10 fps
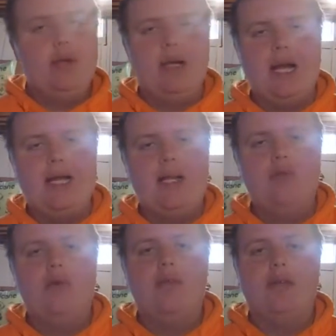kind of in
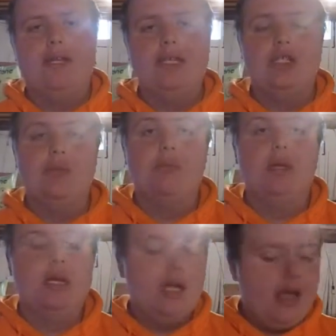rough condition,
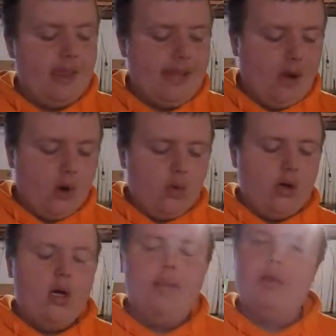but they hold
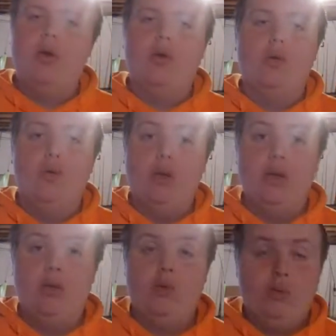up
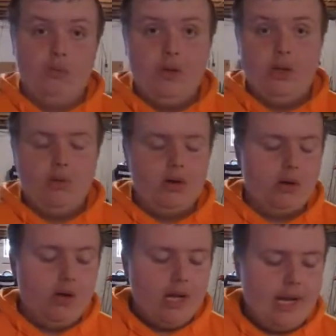really
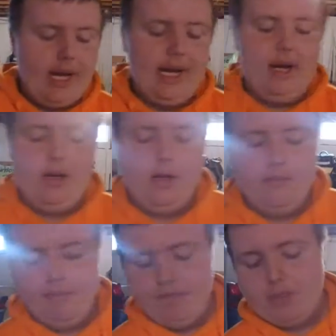well. And
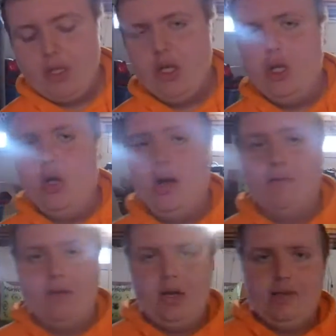
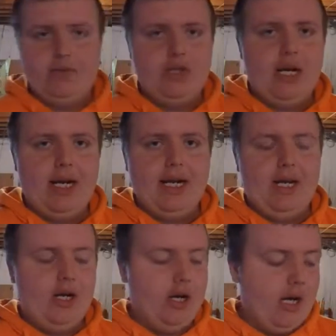I've shot at
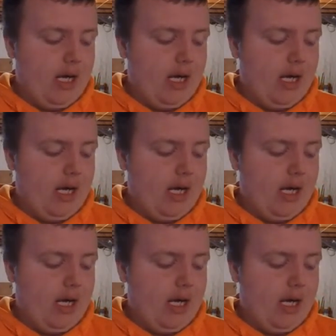deer.